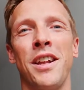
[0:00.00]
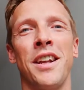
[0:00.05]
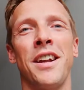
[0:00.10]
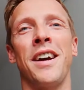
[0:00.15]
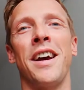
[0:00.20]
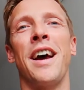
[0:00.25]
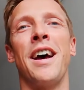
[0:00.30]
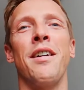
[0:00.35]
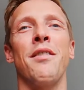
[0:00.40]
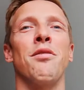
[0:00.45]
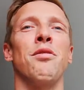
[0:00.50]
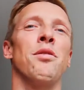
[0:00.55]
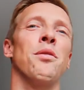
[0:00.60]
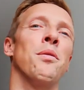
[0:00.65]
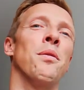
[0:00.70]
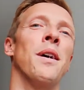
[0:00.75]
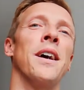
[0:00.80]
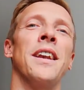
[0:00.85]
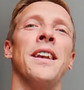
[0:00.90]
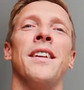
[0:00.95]
that I have
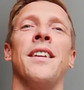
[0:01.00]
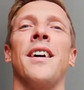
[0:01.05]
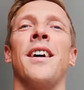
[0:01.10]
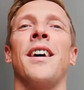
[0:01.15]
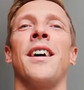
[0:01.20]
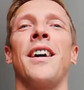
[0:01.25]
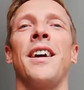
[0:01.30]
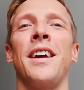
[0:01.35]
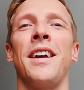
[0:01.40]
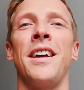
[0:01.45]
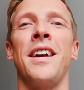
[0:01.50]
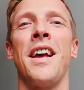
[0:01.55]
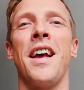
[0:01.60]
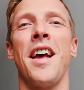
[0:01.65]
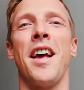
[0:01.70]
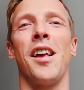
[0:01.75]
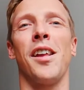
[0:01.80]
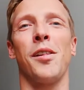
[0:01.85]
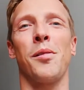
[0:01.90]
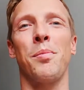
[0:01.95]
when I
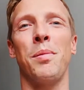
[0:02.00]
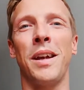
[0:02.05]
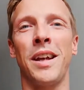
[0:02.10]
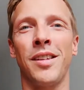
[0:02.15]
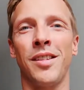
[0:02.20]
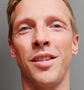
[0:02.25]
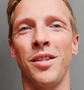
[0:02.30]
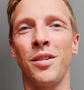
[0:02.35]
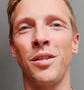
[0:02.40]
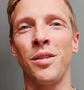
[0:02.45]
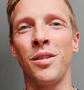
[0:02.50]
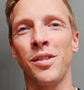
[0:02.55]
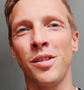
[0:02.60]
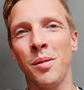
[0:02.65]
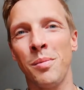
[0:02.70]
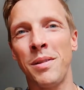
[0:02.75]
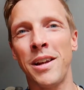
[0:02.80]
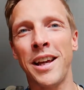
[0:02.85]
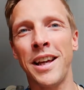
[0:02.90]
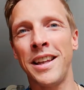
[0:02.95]
speak to
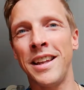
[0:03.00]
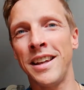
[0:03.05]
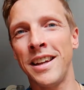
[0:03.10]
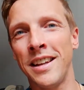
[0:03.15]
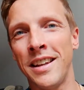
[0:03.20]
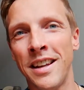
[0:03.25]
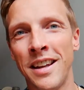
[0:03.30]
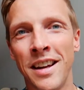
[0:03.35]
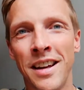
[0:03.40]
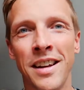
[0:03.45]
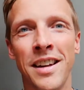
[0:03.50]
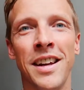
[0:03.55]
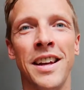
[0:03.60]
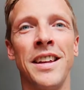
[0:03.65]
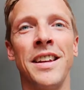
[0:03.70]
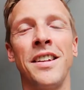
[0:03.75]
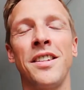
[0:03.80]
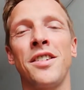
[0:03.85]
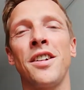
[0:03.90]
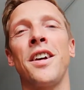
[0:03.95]
some lady in
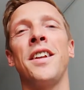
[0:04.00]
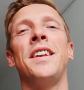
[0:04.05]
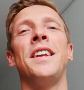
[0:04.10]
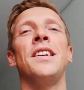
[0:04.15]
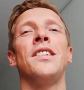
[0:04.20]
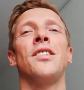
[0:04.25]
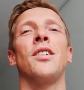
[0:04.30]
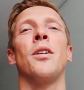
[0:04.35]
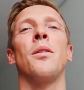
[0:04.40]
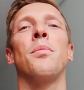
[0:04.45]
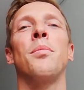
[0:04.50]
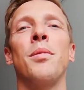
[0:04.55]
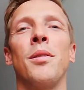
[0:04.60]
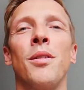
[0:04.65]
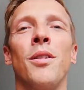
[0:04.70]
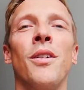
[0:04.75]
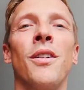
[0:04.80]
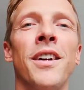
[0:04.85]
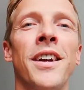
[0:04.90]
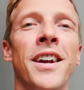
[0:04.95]
a Chinese shop,
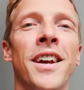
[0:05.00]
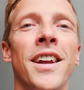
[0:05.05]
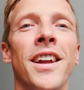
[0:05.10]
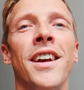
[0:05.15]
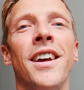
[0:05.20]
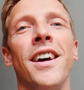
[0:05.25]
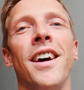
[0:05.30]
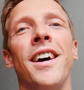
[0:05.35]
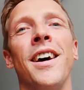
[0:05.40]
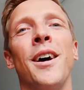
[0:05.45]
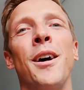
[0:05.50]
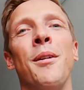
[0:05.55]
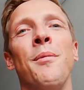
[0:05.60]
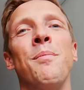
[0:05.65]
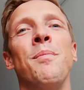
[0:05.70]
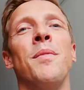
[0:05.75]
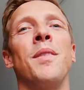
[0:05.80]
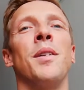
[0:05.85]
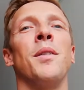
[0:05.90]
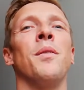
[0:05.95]
or
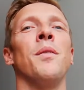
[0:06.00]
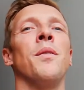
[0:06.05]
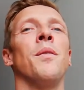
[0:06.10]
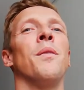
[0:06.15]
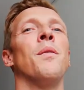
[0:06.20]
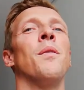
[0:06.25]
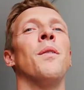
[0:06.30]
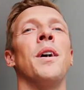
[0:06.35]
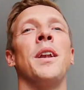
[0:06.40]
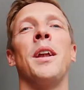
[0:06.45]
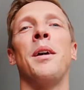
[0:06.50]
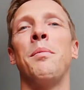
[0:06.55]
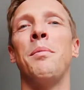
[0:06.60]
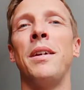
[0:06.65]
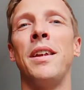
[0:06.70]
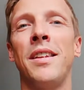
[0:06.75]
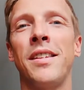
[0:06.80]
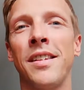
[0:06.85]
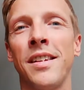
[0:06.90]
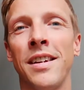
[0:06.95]
when I
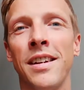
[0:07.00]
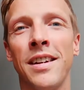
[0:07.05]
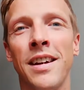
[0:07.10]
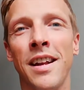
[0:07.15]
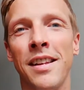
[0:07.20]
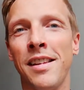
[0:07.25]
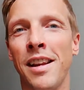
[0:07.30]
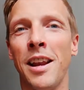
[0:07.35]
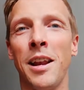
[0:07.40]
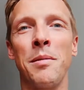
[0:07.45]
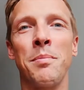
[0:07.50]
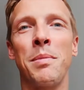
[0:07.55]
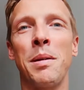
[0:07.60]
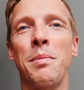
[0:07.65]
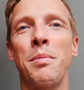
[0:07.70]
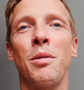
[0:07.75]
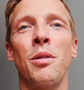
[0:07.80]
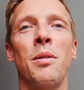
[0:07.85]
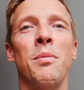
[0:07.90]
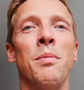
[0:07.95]
meet Catalan
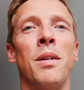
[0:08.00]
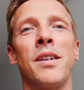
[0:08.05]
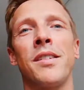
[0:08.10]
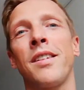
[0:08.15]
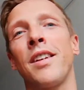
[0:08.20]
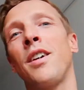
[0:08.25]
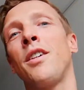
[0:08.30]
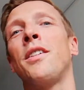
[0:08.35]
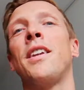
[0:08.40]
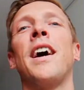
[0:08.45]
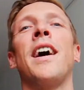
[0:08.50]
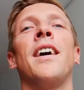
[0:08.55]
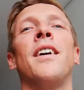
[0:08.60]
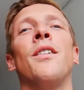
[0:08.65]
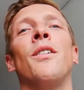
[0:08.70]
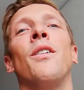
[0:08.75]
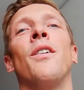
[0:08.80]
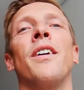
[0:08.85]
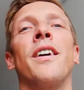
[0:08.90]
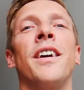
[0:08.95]
people in Barcelona,
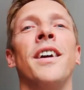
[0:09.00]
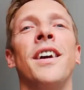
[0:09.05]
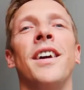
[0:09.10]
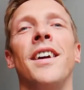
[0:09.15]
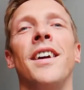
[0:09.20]
or